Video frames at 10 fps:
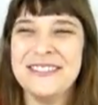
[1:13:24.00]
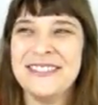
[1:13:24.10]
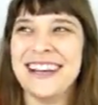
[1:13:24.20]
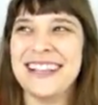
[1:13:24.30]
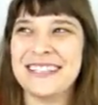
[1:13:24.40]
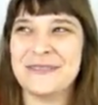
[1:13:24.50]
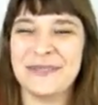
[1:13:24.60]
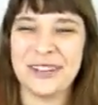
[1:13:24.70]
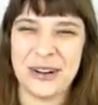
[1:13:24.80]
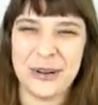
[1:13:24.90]
lots
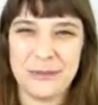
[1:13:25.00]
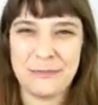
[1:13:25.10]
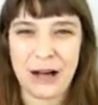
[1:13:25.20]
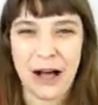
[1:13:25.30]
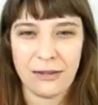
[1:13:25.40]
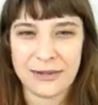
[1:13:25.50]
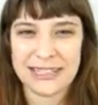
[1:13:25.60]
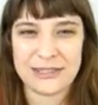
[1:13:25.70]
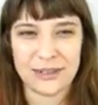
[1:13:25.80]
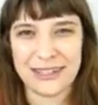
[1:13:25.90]
of, you know, palmy
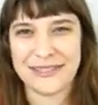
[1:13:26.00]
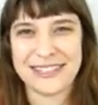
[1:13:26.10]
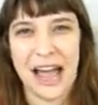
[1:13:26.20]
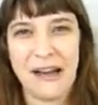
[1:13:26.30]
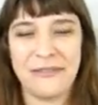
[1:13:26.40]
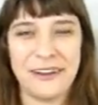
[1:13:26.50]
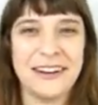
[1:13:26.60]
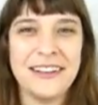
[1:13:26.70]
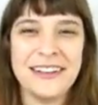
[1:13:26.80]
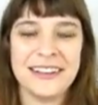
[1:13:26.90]
sort of stuff and
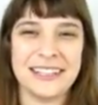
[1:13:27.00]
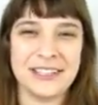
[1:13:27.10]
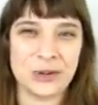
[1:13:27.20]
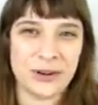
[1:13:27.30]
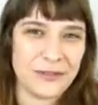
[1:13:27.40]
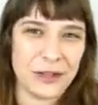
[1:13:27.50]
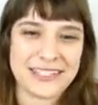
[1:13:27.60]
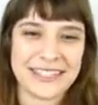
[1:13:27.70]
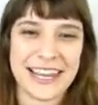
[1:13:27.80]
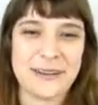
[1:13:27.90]
it sort of
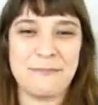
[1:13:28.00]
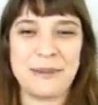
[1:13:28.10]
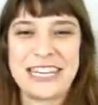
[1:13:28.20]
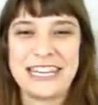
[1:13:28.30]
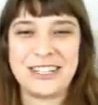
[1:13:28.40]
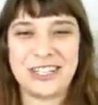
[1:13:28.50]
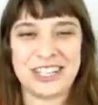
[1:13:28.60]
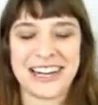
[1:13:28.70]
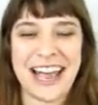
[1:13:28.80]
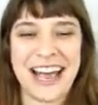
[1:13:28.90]
looks like a
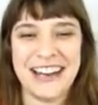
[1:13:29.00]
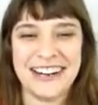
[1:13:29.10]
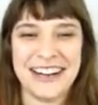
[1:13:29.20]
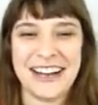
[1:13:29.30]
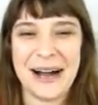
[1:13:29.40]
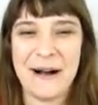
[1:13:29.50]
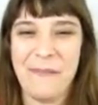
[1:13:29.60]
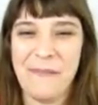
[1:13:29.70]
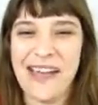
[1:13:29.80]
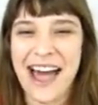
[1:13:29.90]
beach. And um,
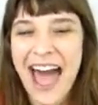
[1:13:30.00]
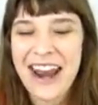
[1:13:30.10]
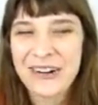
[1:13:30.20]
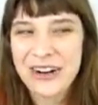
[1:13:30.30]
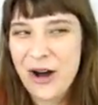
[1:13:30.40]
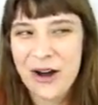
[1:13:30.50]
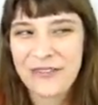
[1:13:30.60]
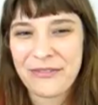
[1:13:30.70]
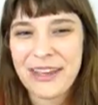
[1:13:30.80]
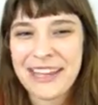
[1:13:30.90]
I don't know
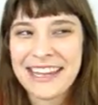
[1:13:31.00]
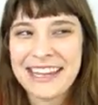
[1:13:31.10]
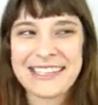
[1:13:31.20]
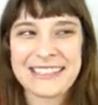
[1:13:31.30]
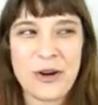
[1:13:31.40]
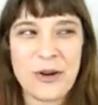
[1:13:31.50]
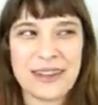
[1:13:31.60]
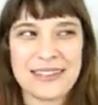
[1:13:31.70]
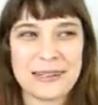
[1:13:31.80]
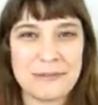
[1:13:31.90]
if he's
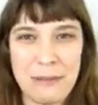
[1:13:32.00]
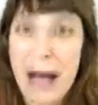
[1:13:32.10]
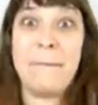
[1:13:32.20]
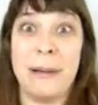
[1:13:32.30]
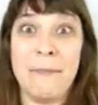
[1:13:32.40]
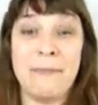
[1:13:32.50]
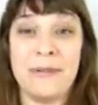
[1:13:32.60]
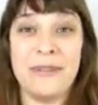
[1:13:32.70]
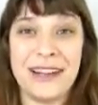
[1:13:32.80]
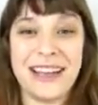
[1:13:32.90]
going to pop up
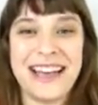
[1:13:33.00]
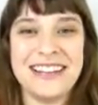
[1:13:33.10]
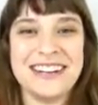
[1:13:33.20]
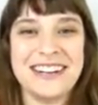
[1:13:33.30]
and